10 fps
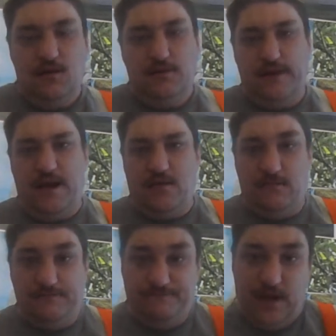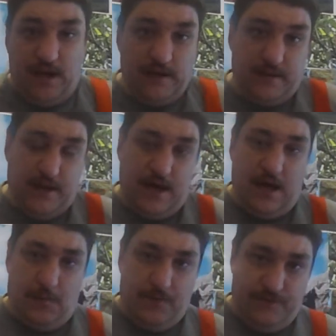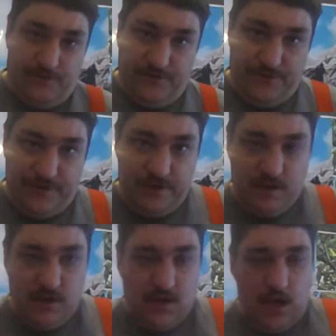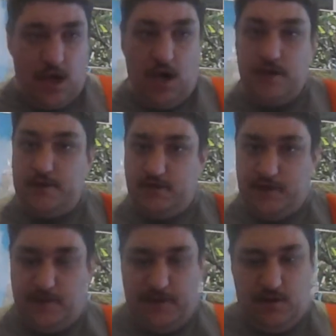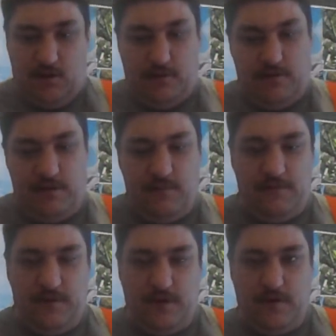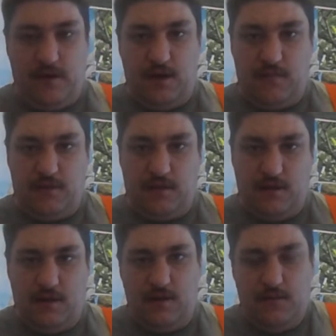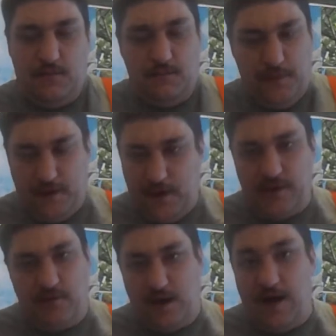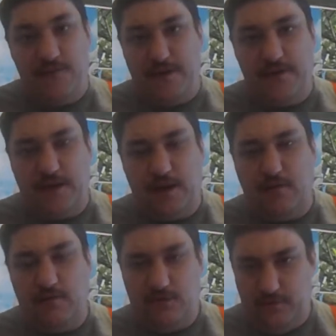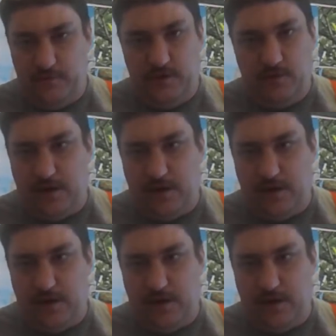Now, as it happens, I do spend a lot of time on video games, but I don't have anything else to do.